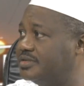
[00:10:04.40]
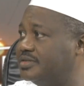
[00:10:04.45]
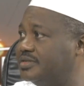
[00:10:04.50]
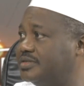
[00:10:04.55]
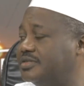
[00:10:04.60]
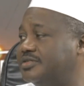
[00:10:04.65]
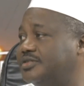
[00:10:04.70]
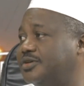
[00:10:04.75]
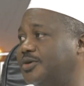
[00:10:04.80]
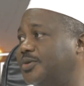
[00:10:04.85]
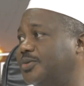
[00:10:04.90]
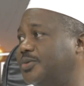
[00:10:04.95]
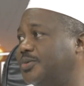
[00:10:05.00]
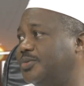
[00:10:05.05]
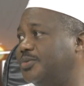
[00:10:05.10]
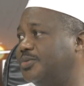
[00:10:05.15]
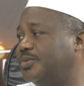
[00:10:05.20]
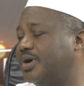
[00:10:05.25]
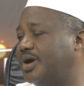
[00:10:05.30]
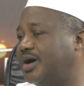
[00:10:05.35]
So
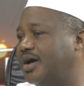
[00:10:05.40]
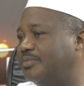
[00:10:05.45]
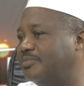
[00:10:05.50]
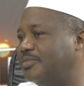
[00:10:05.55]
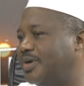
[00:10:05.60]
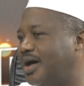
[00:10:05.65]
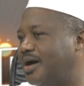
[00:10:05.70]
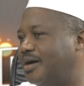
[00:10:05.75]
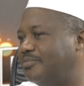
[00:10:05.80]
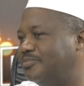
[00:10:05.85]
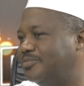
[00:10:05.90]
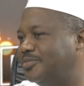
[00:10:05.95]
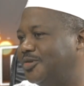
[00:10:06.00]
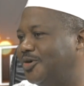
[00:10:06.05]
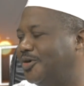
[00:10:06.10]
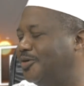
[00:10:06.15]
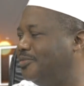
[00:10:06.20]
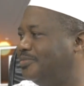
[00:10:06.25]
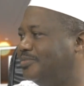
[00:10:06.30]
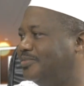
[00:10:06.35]
I'm
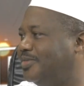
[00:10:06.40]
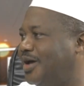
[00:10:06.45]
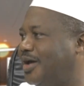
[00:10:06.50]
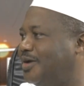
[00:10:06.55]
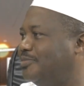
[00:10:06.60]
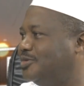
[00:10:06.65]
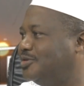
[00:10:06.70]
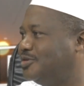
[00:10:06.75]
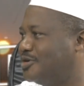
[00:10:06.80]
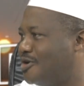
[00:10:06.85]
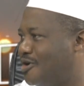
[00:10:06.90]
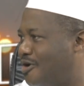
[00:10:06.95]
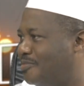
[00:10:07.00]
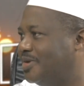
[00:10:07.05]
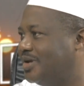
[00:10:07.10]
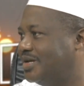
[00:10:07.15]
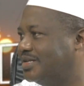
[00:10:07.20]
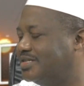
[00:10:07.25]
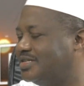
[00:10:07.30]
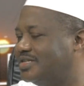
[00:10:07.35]
not able to
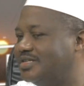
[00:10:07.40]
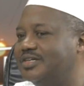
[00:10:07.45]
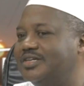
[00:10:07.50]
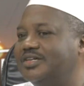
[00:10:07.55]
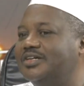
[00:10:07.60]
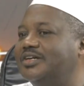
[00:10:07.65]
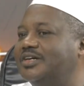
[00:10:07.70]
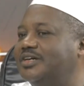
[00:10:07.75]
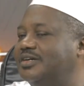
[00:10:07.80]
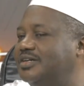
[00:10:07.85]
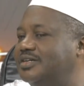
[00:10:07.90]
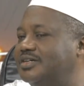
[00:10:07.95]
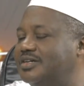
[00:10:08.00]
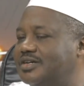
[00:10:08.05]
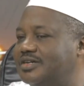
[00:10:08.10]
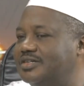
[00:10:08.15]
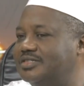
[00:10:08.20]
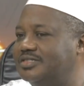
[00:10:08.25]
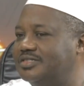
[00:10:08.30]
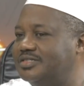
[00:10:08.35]
comment
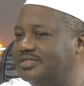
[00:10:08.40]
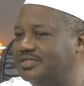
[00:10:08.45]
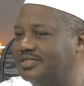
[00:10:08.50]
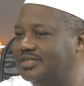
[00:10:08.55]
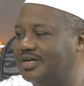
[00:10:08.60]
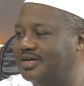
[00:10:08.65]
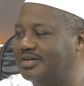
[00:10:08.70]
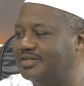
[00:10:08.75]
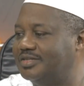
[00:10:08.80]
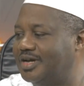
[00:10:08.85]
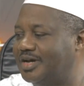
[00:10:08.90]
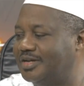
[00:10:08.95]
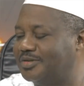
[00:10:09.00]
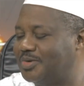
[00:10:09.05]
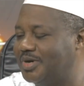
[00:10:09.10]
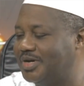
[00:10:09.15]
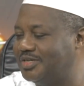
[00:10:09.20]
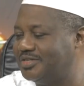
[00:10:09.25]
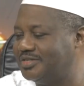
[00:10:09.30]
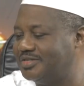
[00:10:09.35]
on that
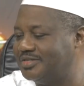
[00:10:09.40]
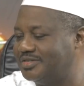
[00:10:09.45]
question.